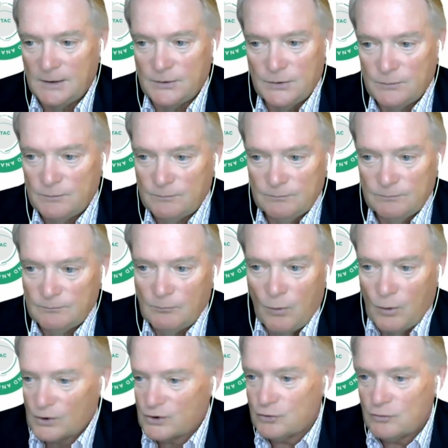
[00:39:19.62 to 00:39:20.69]
and
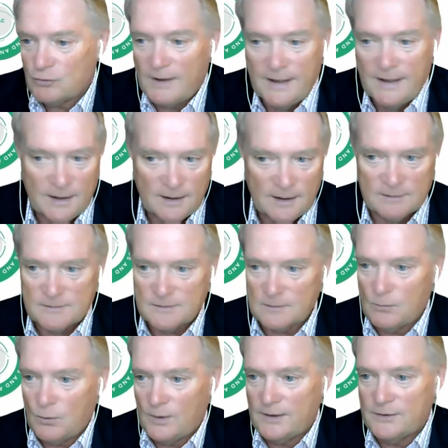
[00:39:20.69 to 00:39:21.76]
more training as
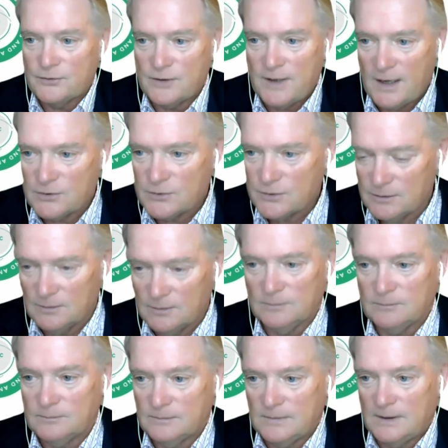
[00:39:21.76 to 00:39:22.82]
more
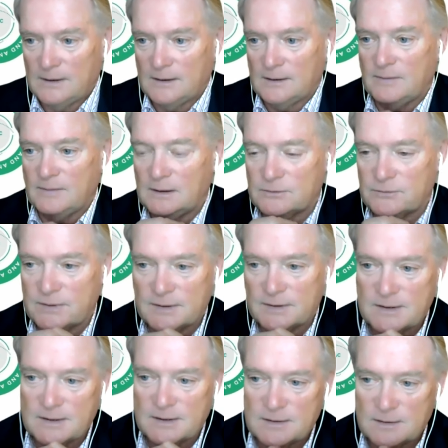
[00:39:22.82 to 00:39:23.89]
international uh, military
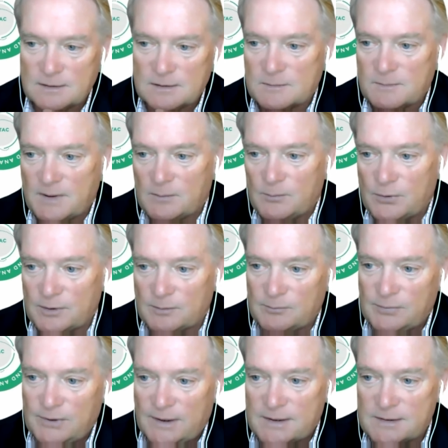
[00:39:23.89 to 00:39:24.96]
assistance being put in
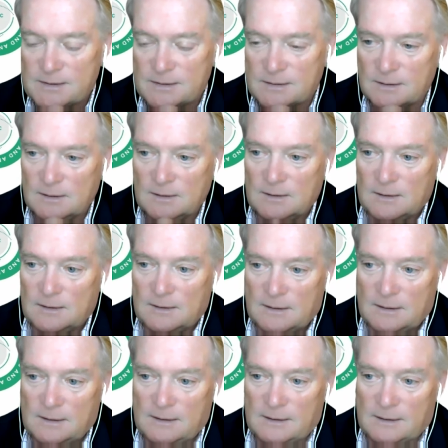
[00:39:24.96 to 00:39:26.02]
place
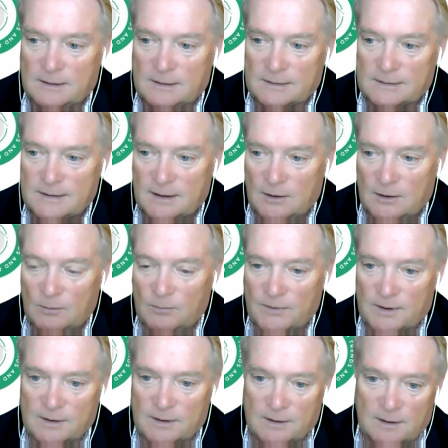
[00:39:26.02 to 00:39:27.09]
uh, to help
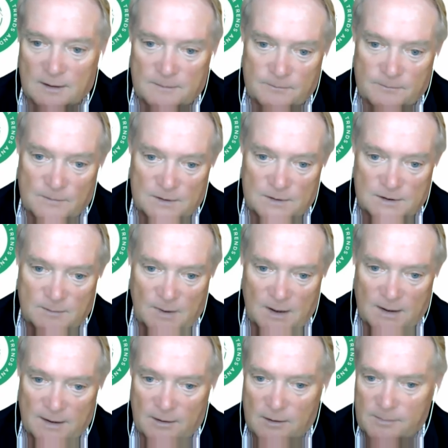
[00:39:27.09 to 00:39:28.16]
the uh,
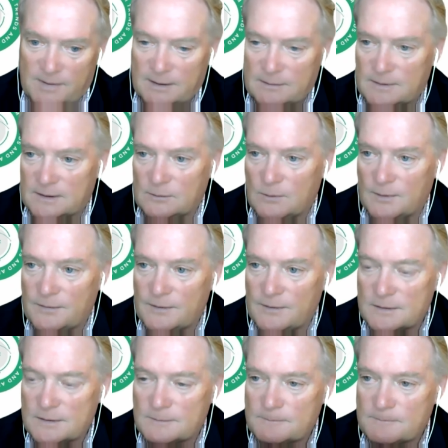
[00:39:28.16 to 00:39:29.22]
Somali army deal with
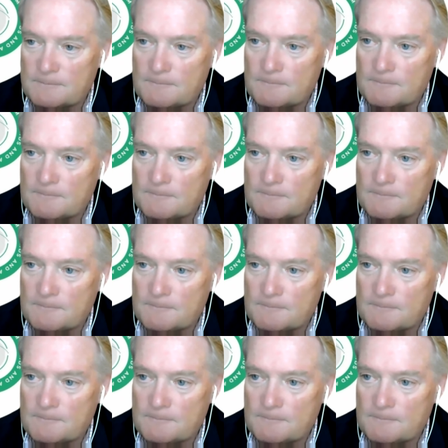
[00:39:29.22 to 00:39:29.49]
this?